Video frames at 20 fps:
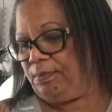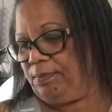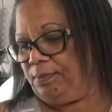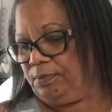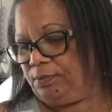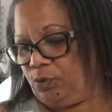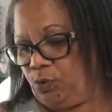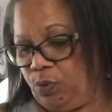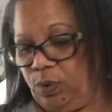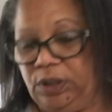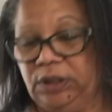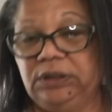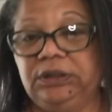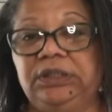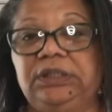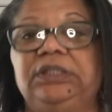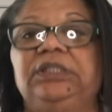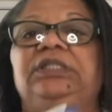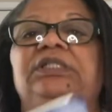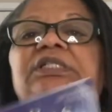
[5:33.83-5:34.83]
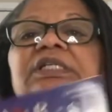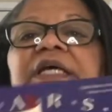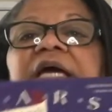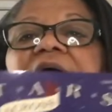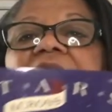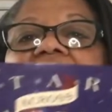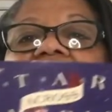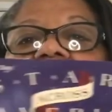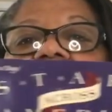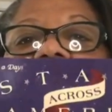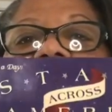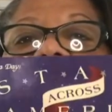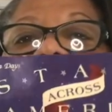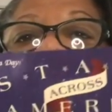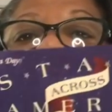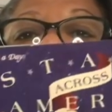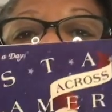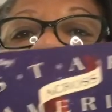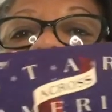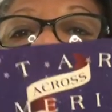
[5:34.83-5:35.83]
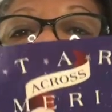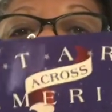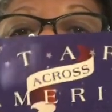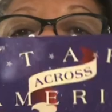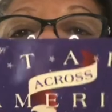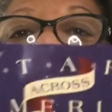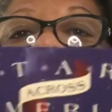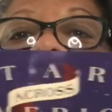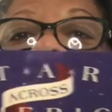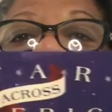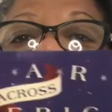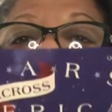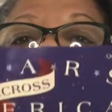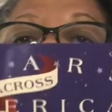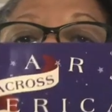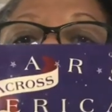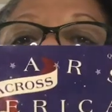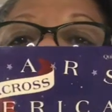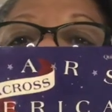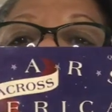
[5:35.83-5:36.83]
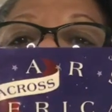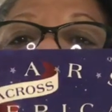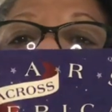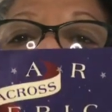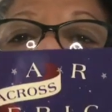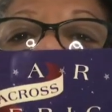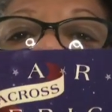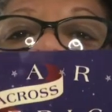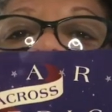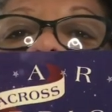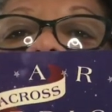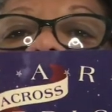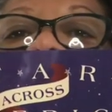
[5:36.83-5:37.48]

Quilt in a Day. I love her books. I love them.